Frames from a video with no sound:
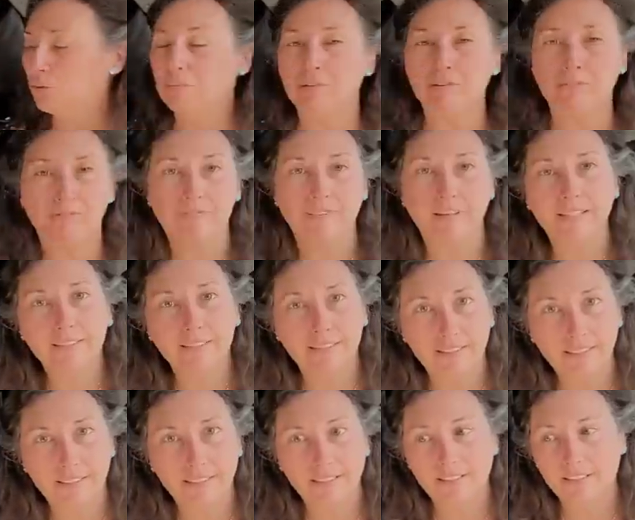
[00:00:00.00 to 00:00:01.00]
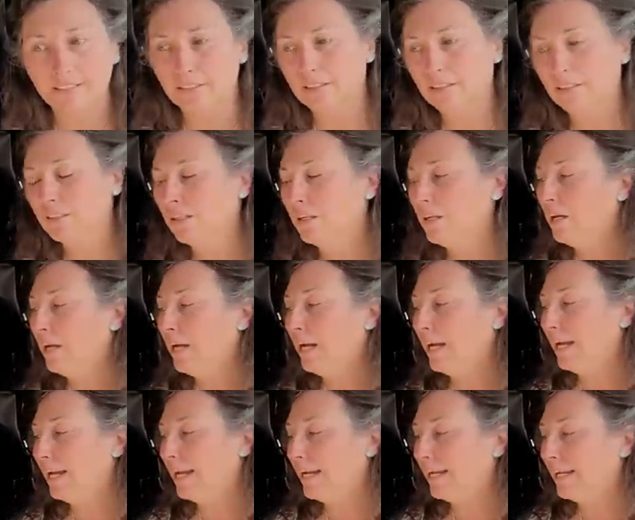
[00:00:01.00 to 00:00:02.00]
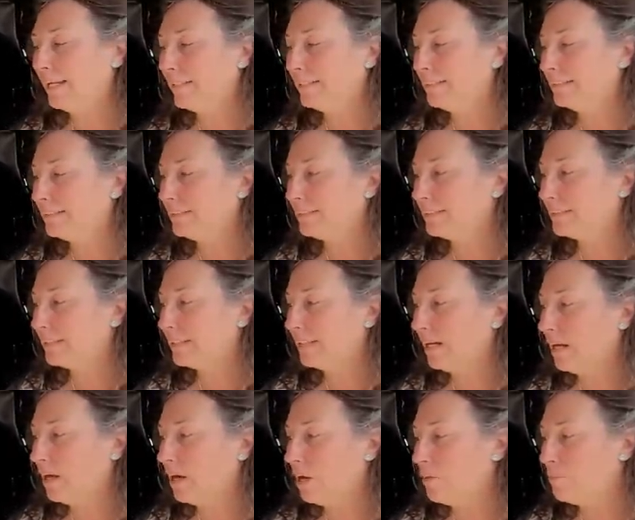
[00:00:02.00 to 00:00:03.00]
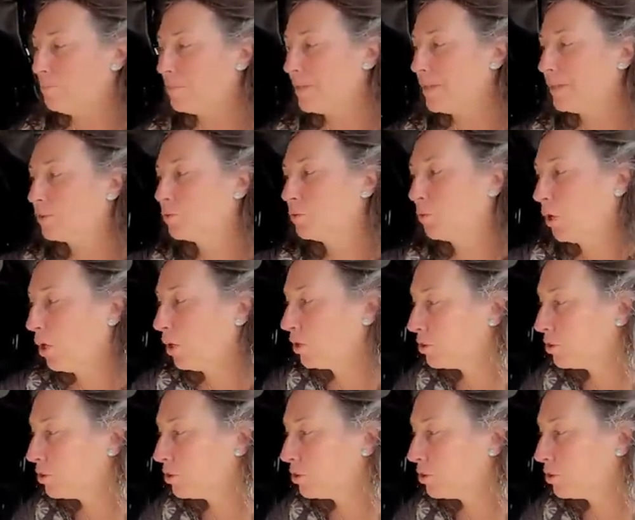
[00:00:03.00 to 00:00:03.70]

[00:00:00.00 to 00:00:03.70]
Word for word: will be facing here. And um, this will